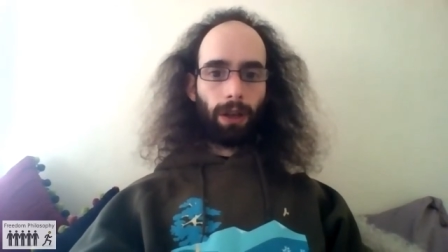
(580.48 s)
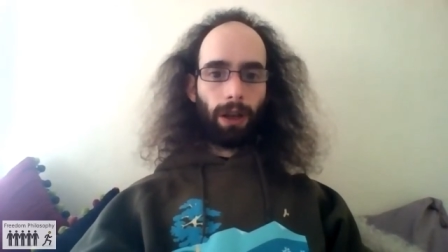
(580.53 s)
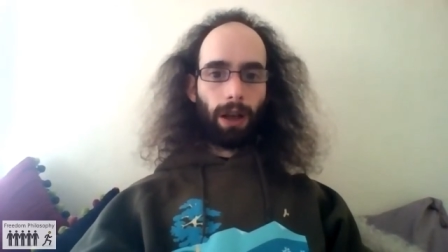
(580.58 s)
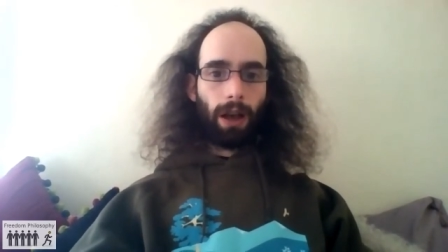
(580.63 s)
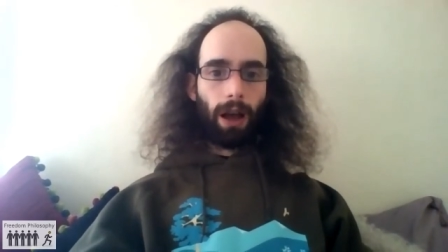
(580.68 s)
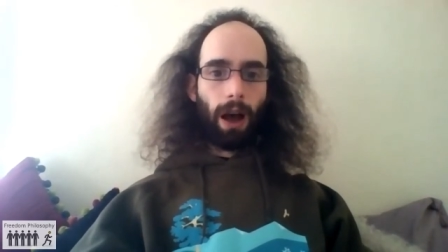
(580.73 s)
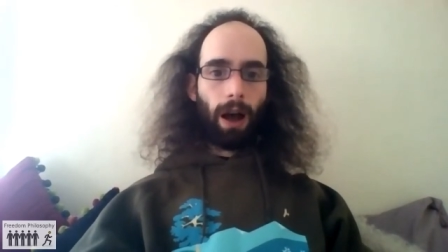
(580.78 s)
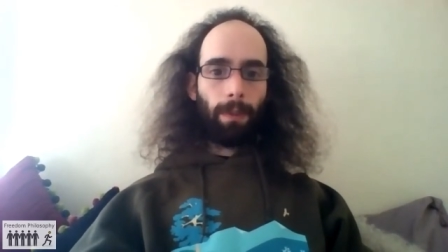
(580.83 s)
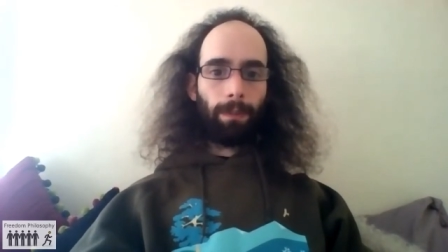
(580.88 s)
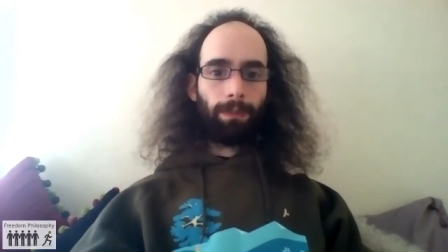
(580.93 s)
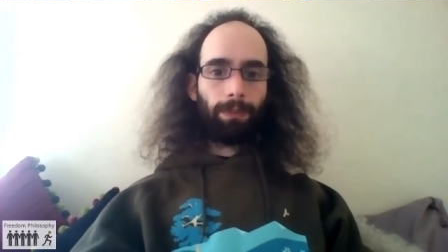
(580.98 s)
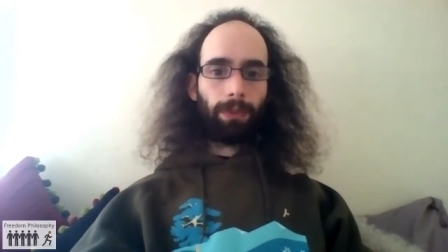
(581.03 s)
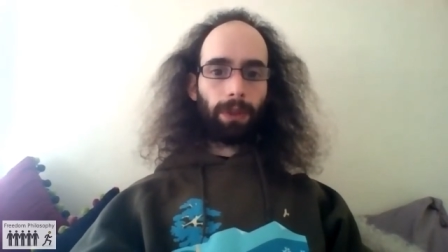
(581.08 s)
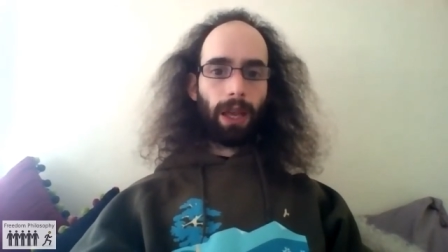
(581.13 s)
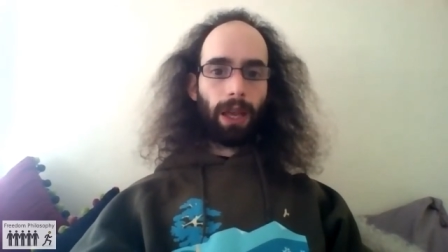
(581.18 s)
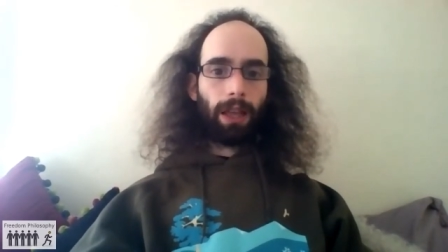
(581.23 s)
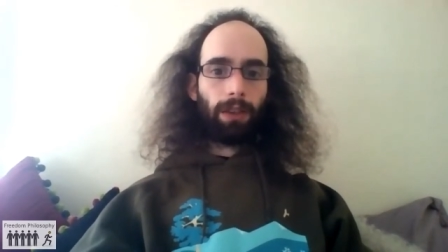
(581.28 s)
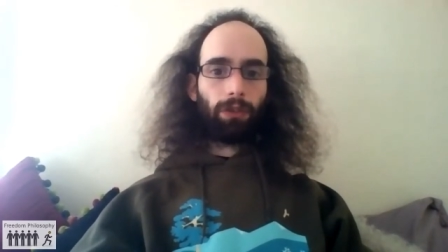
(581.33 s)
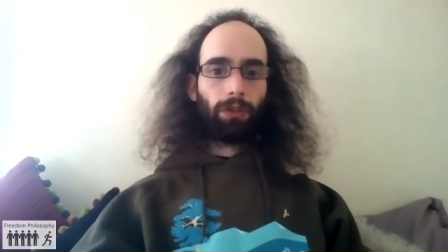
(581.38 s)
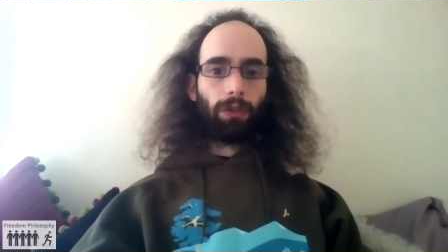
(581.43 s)
Um,
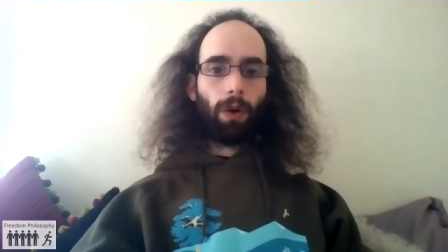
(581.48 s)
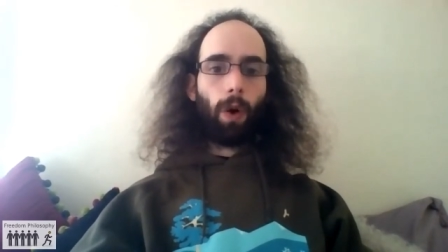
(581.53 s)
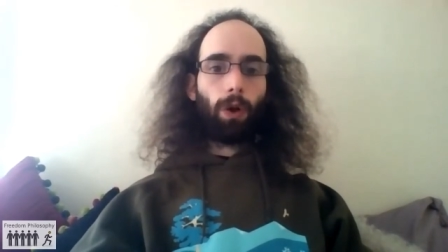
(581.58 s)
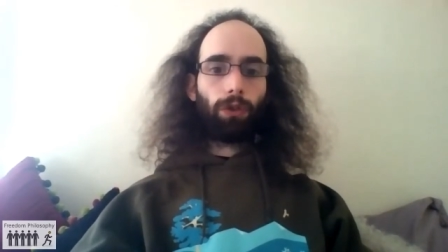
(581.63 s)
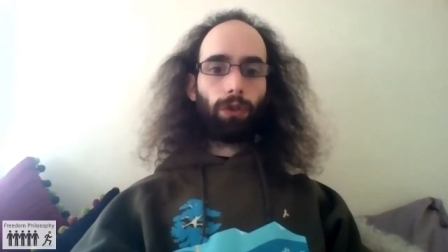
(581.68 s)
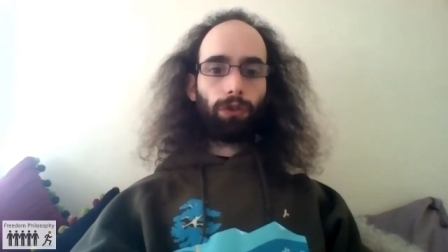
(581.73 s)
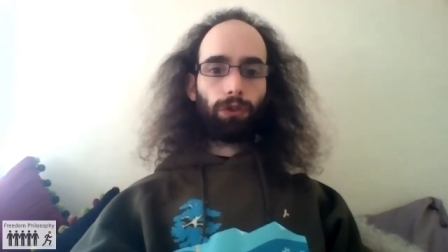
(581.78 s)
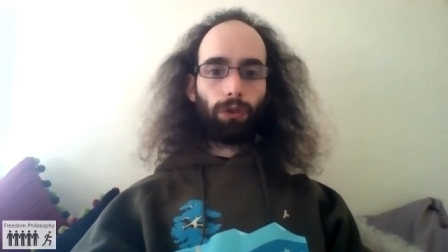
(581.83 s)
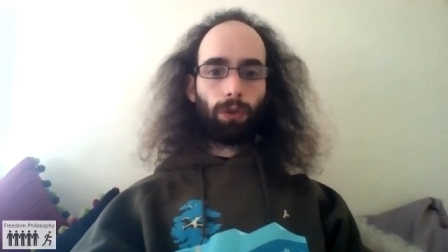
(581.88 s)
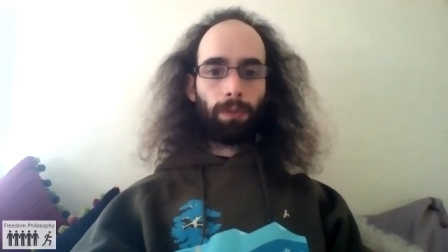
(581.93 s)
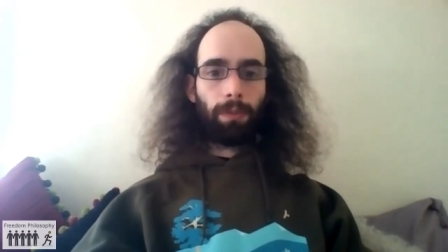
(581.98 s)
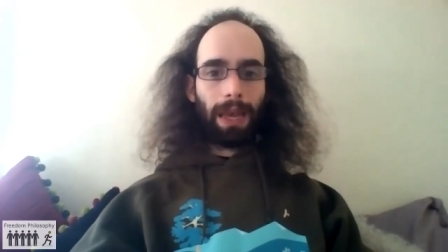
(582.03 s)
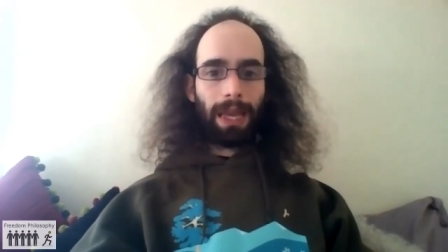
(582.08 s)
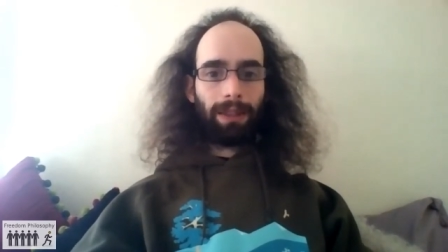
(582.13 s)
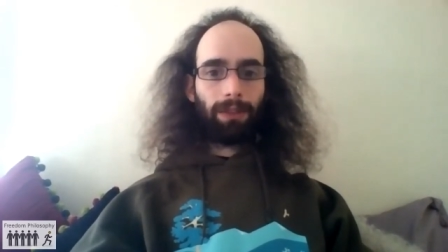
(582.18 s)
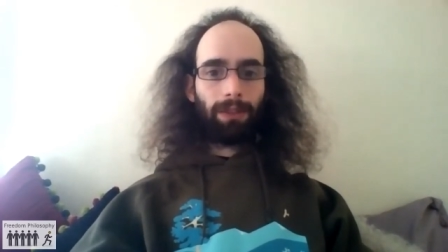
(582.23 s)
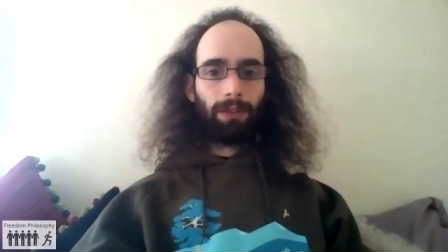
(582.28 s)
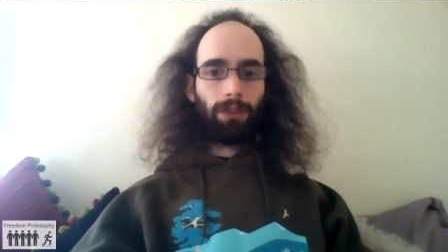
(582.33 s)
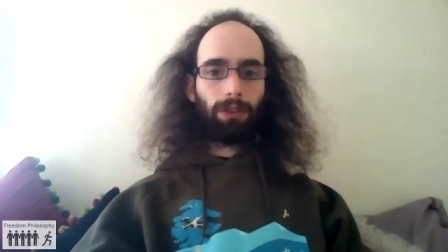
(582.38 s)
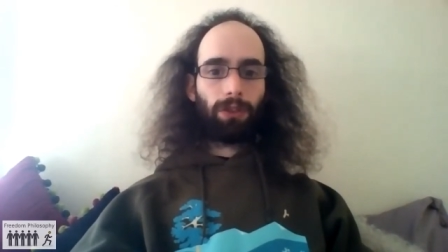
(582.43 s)
it's also
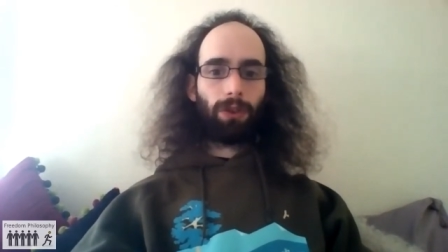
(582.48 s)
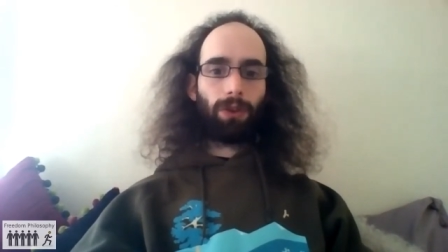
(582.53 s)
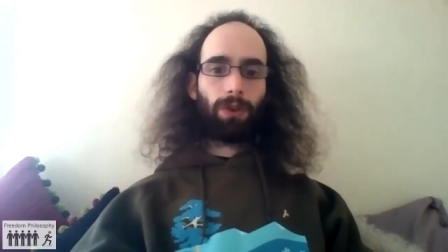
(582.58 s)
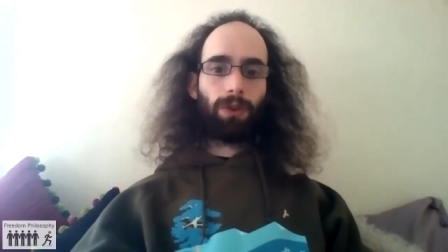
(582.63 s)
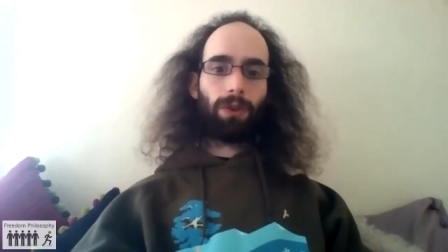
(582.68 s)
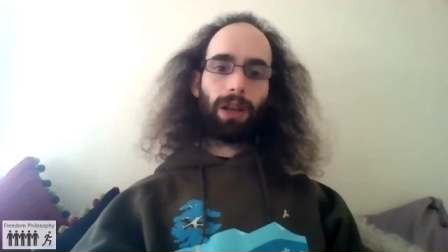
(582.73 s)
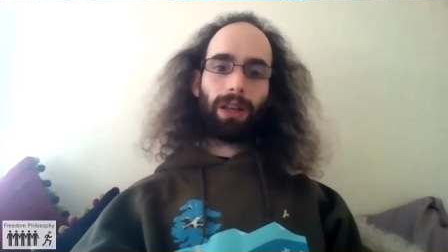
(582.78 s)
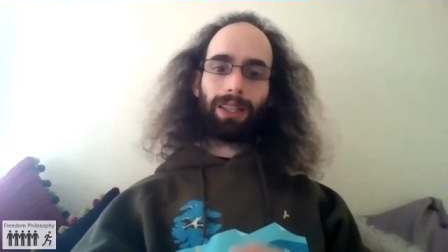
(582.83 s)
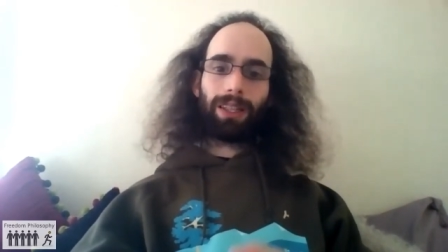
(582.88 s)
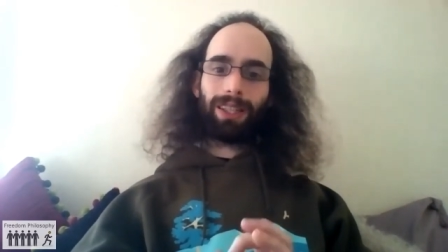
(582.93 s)
meant to,